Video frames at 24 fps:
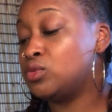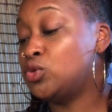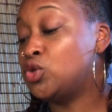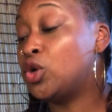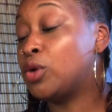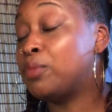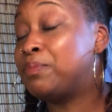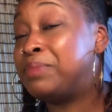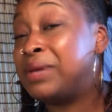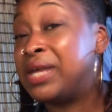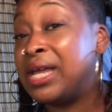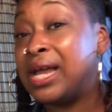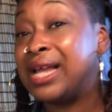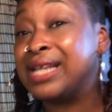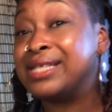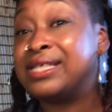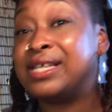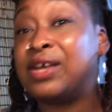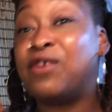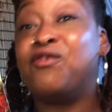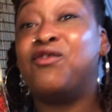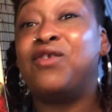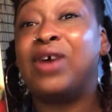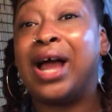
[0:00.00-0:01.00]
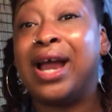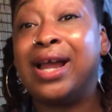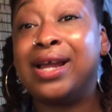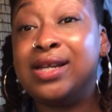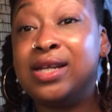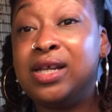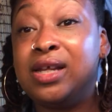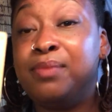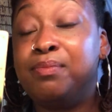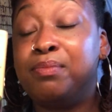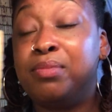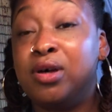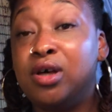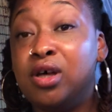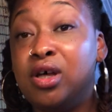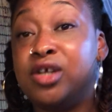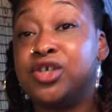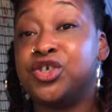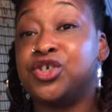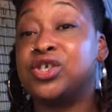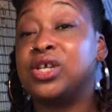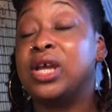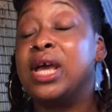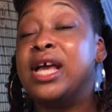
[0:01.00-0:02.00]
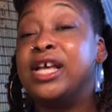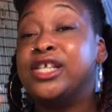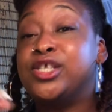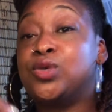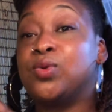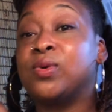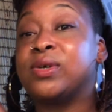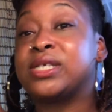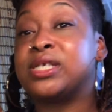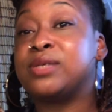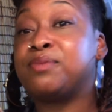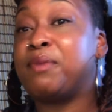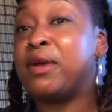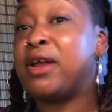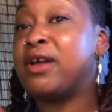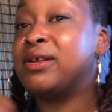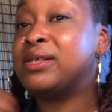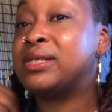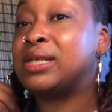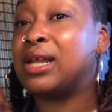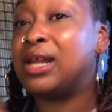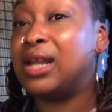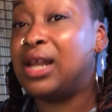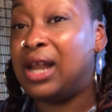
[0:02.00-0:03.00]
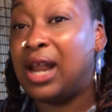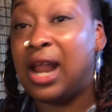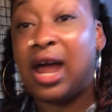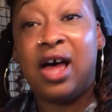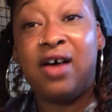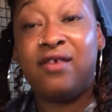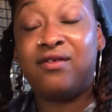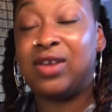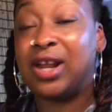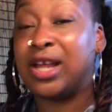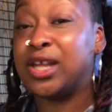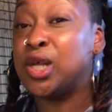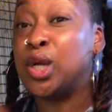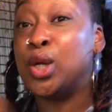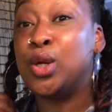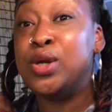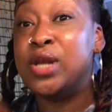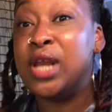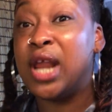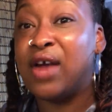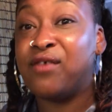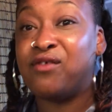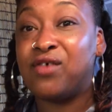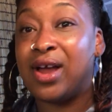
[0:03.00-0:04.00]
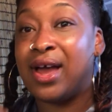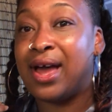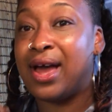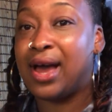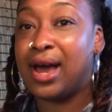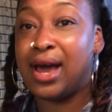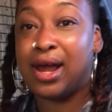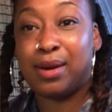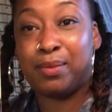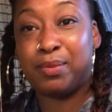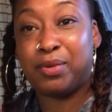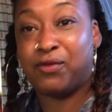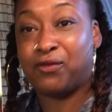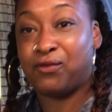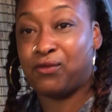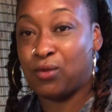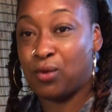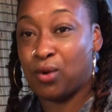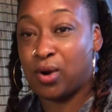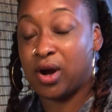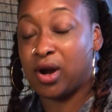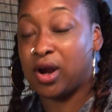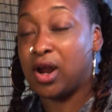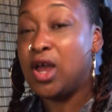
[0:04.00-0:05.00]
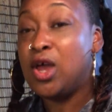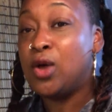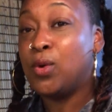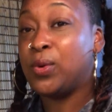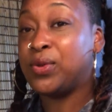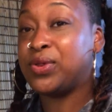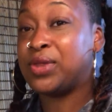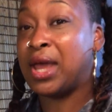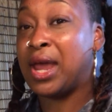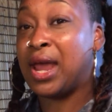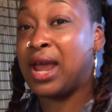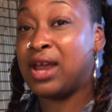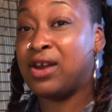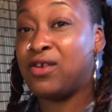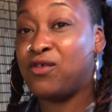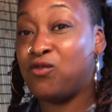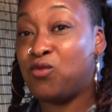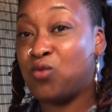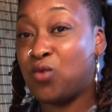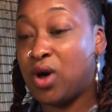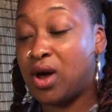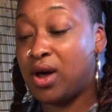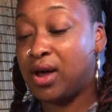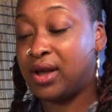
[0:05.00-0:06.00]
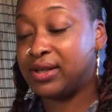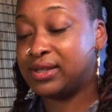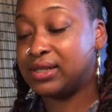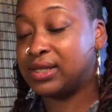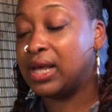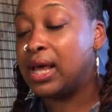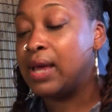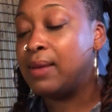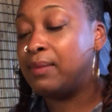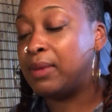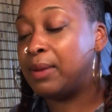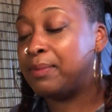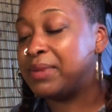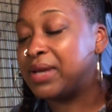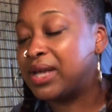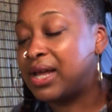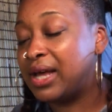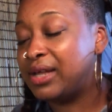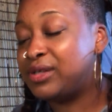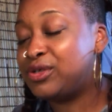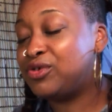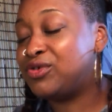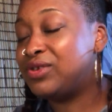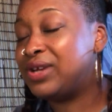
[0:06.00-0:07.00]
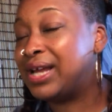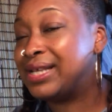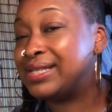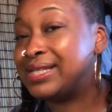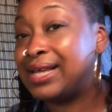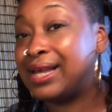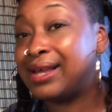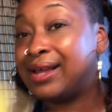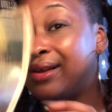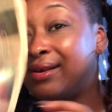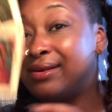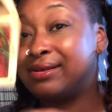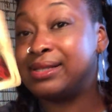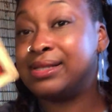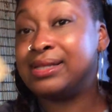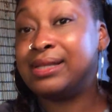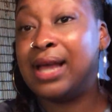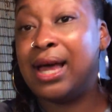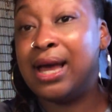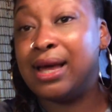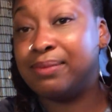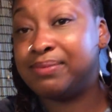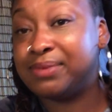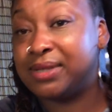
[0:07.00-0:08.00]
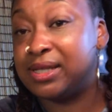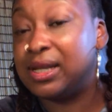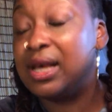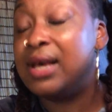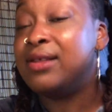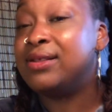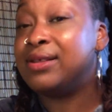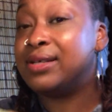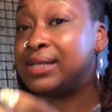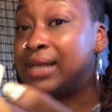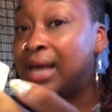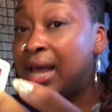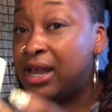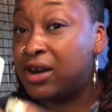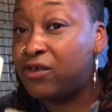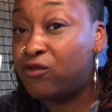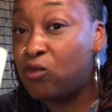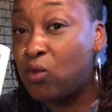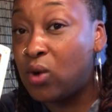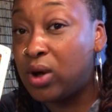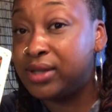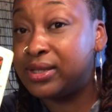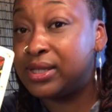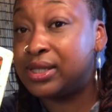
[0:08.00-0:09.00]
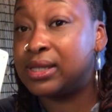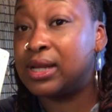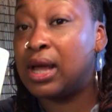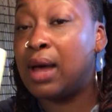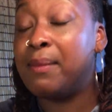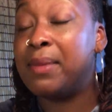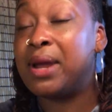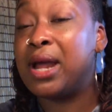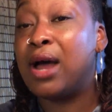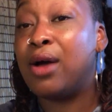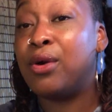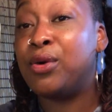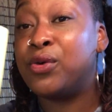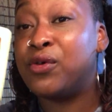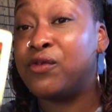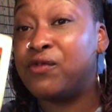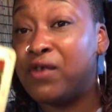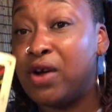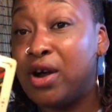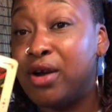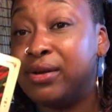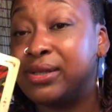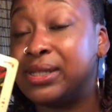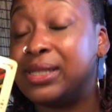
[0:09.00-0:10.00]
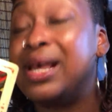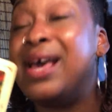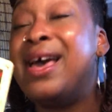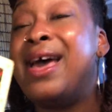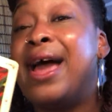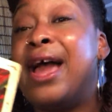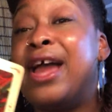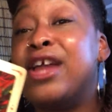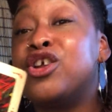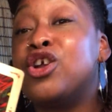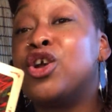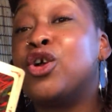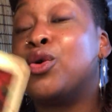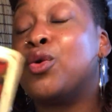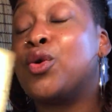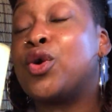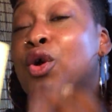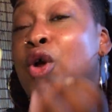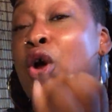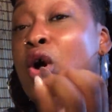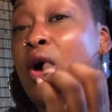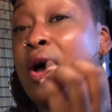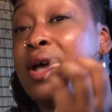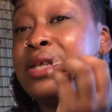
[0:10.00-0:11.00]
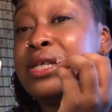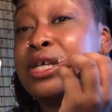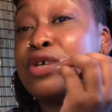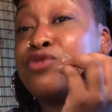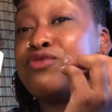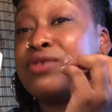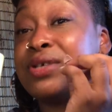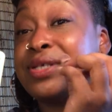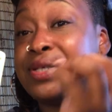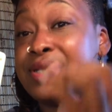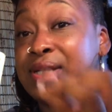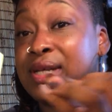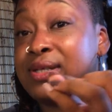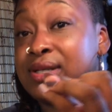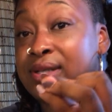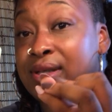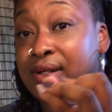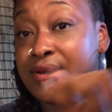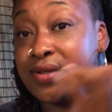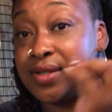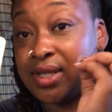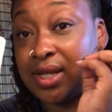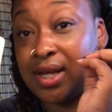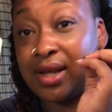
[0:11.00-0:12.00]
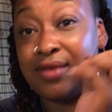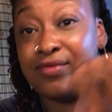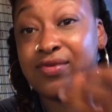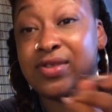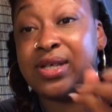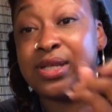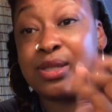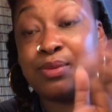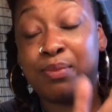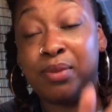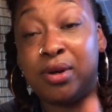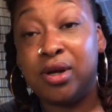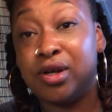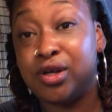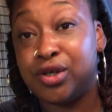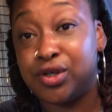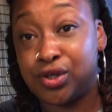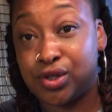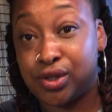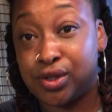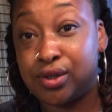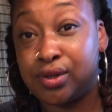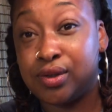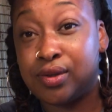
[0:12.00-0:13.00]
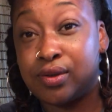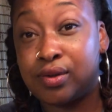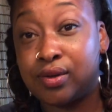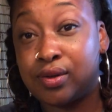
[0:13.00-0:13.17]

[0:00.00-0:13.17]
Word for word: You're being divinely pushed to experience love like you never had it before with the Eight of Wands. But because you're not taking steps, this Eight of Wands is coming out in reverse and you're causing resistance in this push.